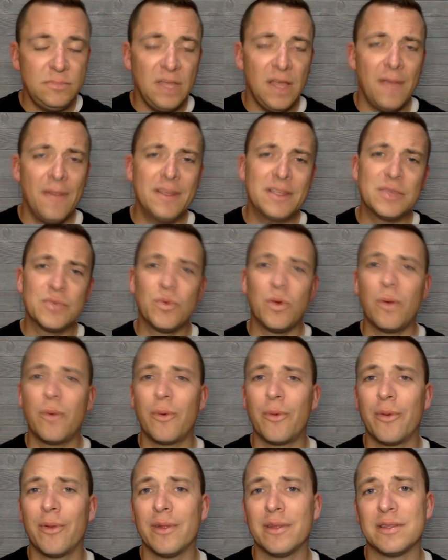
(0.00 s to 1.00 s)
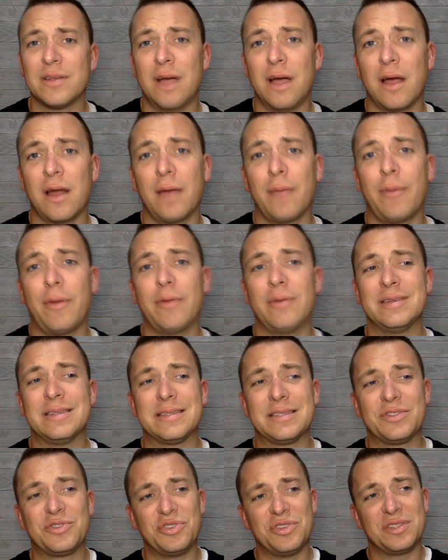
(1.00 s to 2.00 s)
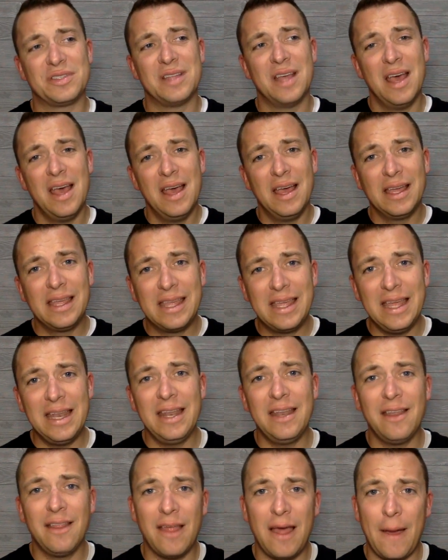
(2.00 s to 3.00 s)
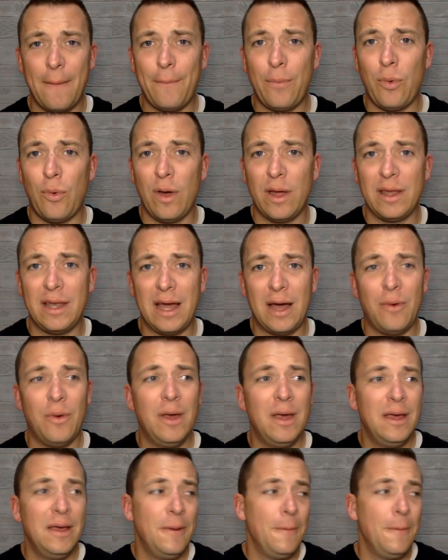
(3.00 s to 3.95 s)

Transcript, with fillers: And this is what we're really talking about is just getting to that point. Now,